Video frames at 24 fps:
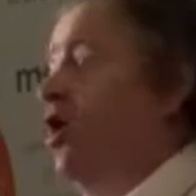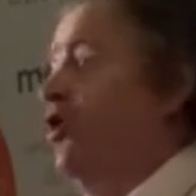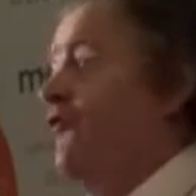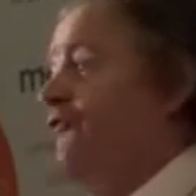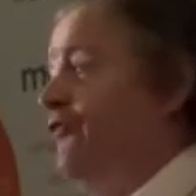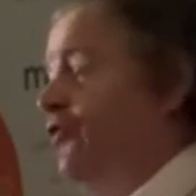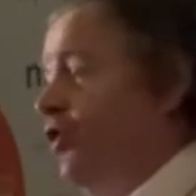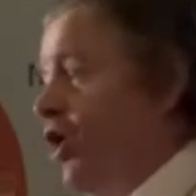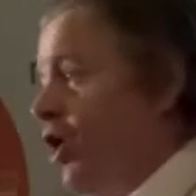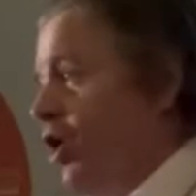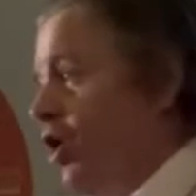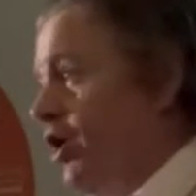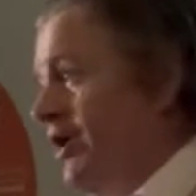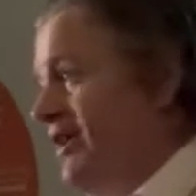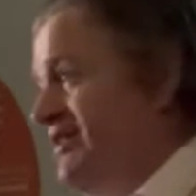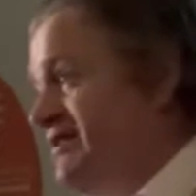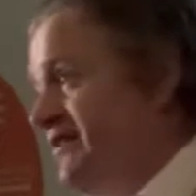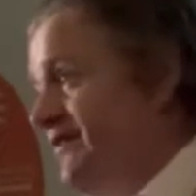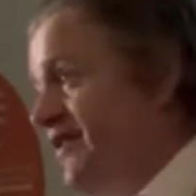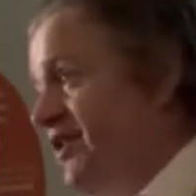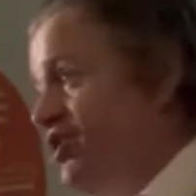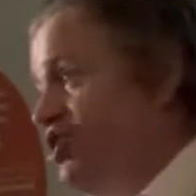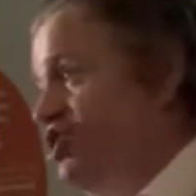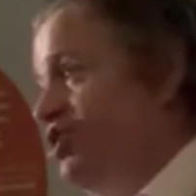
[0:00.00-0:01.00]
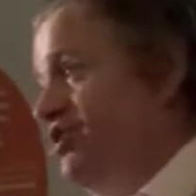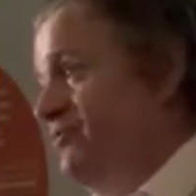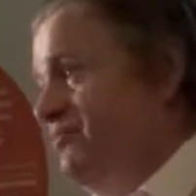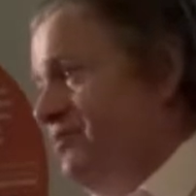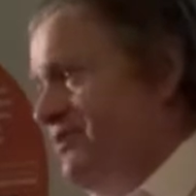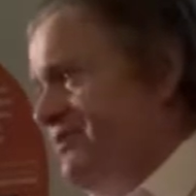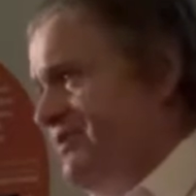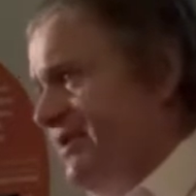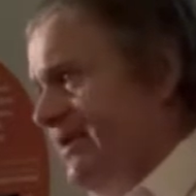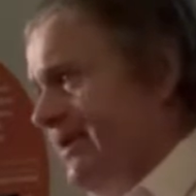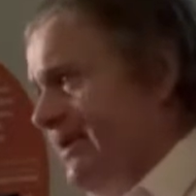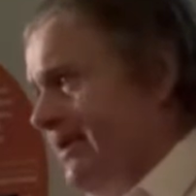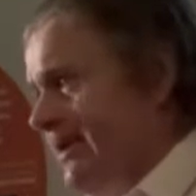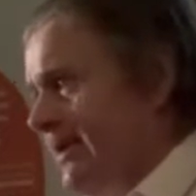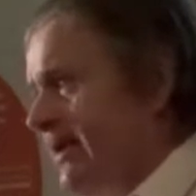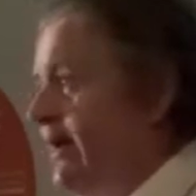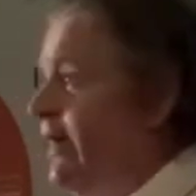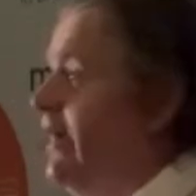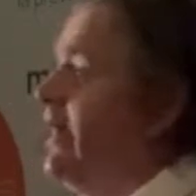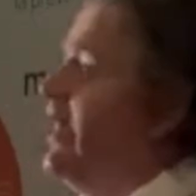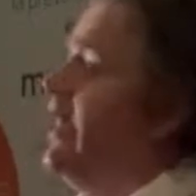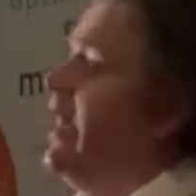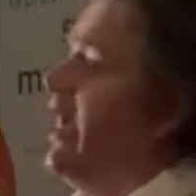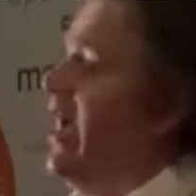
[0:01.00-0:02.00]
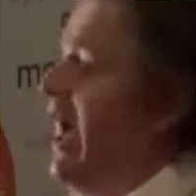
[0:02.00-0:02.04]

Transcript: for early intervention in particular,